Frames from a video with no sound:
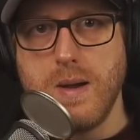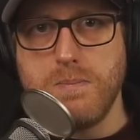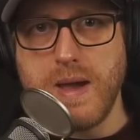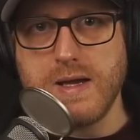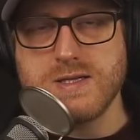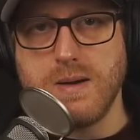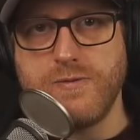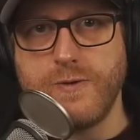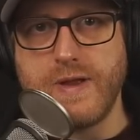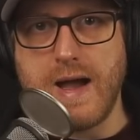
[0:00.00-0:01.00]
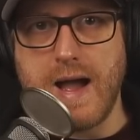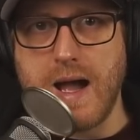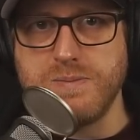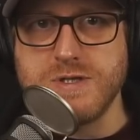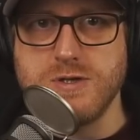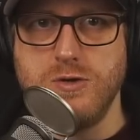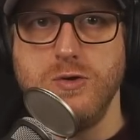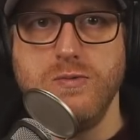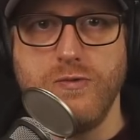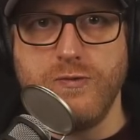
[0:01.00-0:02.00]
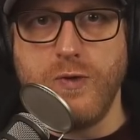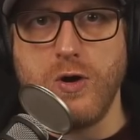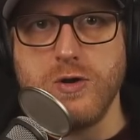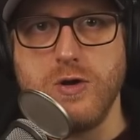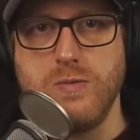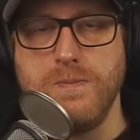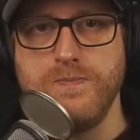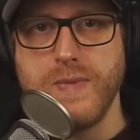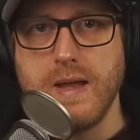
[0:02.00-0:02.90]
makes up for that absolute volume